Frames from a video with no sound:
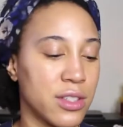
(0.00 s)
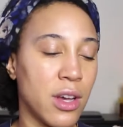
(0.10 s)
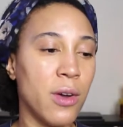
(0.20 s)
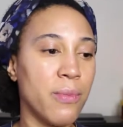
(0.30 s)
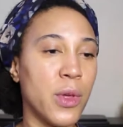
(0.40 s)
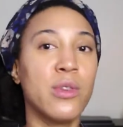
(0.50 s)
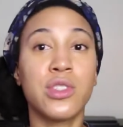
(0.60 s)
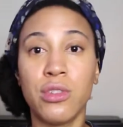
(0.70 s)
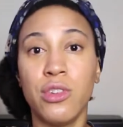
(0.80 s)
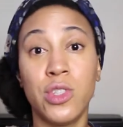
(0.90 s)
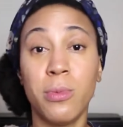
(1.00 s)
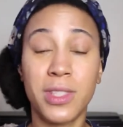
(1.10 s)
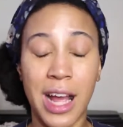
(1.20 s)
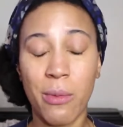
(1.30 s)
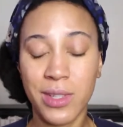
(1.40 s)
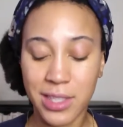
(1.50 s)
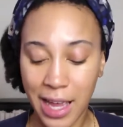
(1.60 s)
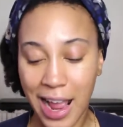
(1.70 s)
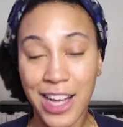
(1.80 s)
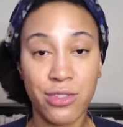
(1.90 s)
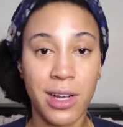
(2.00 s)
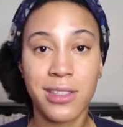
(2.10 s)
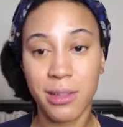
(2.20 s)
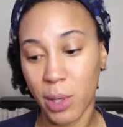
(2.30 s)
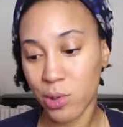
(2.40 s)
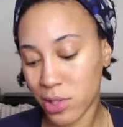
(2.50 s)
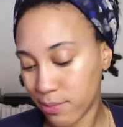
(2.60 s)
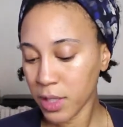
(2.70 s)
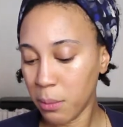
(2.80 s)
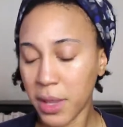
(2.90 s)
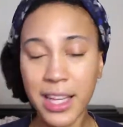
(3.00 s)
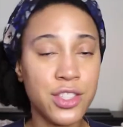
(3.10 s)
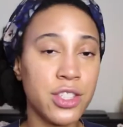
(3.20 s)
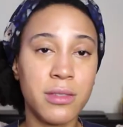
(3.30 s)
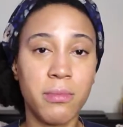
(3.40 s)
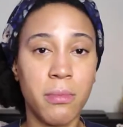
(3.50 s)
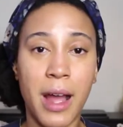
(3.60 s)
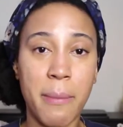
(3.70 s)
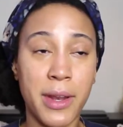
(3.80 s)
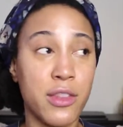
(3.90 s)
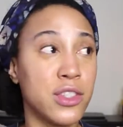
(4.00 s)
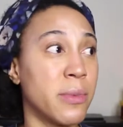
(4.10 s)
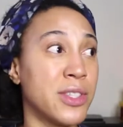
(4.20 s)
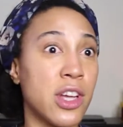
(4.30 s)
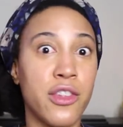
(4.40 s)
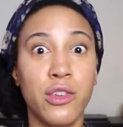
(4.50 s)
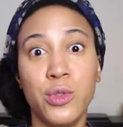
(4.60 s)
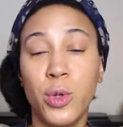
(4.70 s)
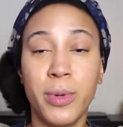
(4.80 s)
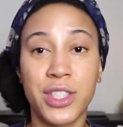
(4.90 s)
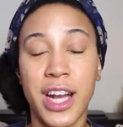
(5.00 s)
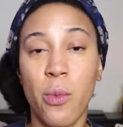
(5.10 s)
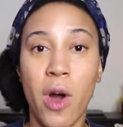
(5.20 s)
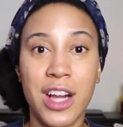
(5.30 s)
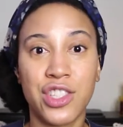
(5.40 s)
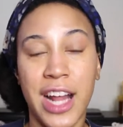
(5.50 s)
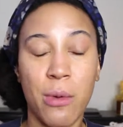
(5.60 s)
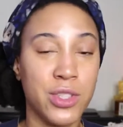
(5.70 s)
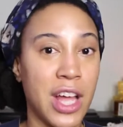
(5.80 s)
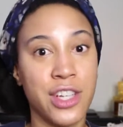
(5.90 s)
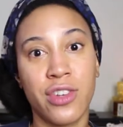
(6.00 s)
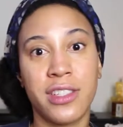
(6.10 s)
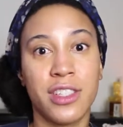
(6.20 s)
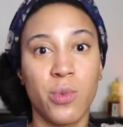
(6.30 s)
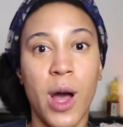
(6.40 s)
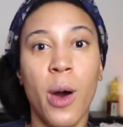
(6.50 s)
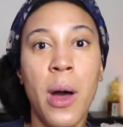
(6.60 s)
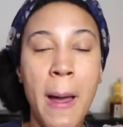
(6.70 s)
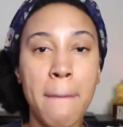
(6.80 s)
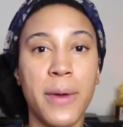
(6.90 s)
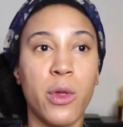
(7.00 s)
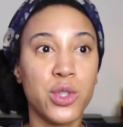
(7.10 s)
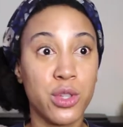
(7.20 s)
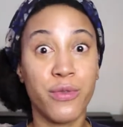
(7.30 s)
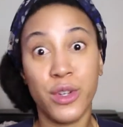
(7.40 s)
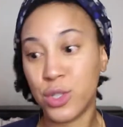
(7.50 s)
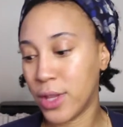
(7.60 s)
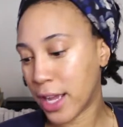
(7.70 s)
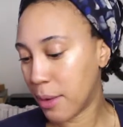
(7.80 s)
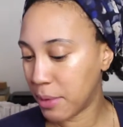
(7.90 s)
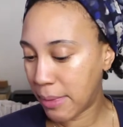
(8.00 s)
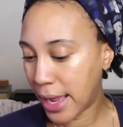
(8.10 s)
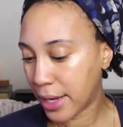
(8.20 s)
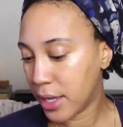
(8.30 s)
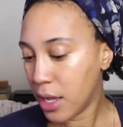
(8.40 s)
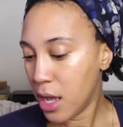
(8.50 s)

So those two YouTubers I would say I trust the most, but that's just my opinion. There's a bunch of other YouTubers that I watch that I would I trust as well, but those are the first two that come to mind.